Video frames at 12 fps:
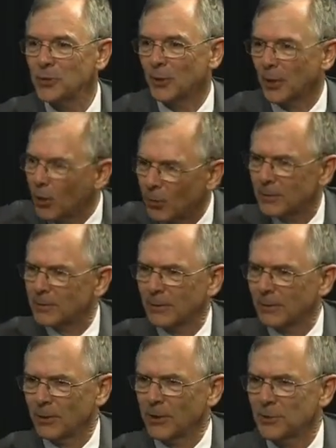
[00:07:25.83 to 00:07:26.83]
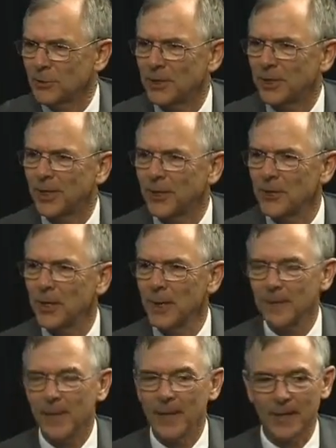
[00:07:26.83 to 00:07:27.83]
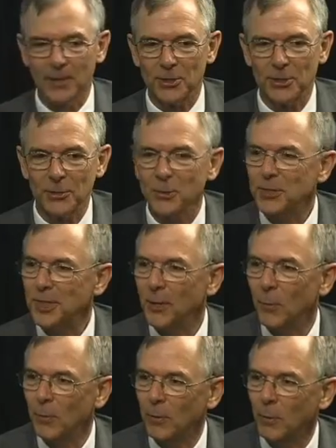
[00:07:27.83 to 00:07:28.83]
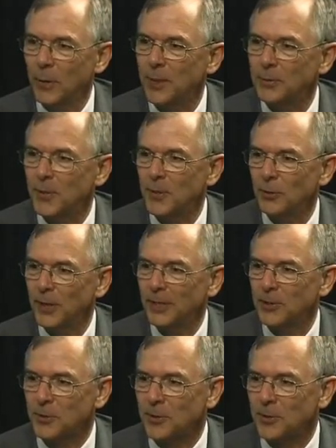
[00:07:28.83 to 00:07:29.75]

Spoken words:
They were all clustered together, and as soon as I went up to the lectern,